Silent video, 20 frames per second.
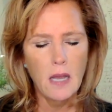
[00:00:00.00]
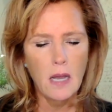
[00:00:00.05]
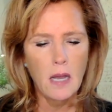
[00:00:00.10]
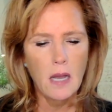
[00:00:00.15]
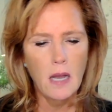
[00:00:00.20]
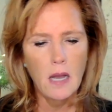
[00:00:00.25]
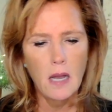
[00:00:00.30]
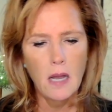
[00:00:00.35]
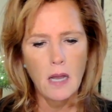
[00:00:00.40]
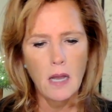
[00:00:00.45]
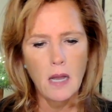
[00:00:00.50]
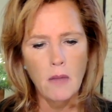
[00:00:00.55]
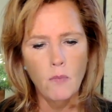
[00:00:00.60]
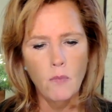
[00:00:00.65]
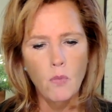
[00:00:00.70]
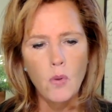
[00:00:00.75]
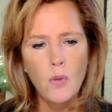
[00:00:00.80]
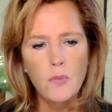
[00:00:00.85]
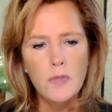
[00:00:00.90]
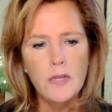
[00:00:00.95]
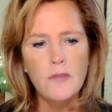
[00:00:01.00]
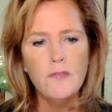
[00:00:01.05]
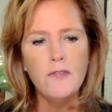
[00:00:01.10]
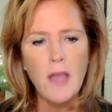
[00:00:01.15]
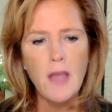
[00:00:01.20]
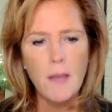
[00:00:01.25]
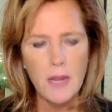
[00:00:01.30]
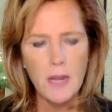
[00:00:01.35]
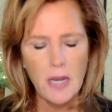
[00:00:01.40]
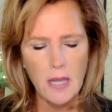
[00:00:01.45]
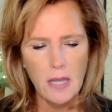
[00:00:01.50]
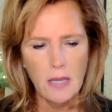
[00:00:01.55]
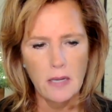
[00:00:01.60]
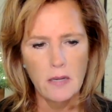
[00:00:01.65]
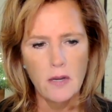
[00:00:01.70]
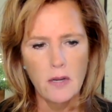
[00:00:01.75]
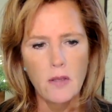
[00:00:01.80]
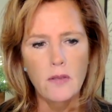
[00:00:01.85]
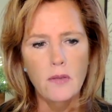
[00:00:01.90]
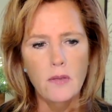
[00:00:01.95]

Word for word: a wounded feminine,